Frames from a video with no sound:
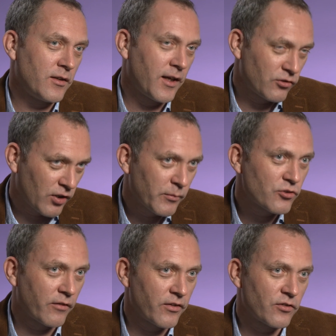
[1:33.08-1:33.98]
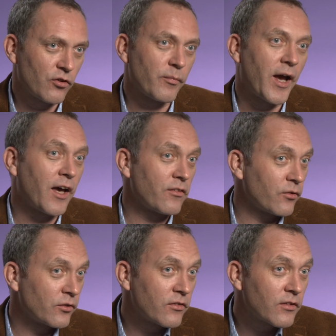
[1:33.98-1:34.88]
that child with Dravet syndrome has
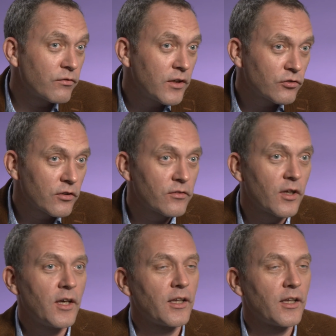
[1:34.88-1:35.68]
autistic features,